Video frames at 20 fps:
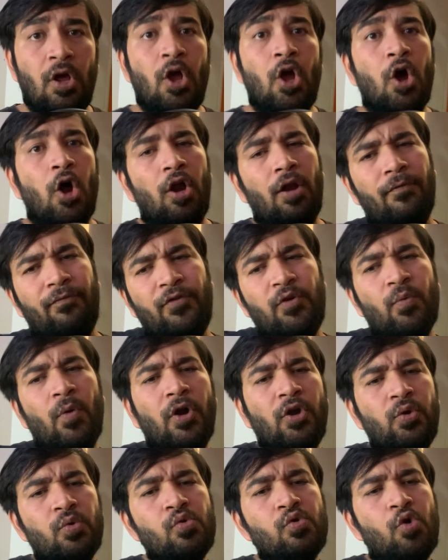or if you want
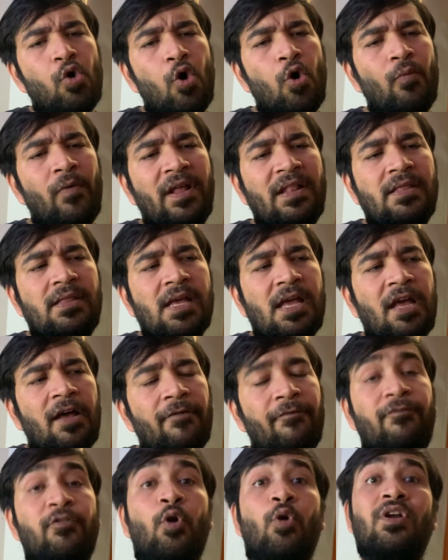to go with
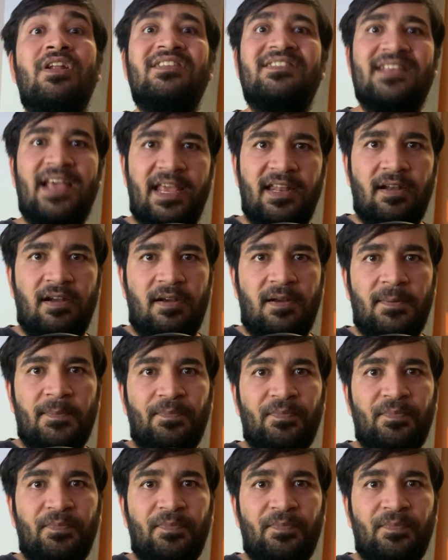flow designer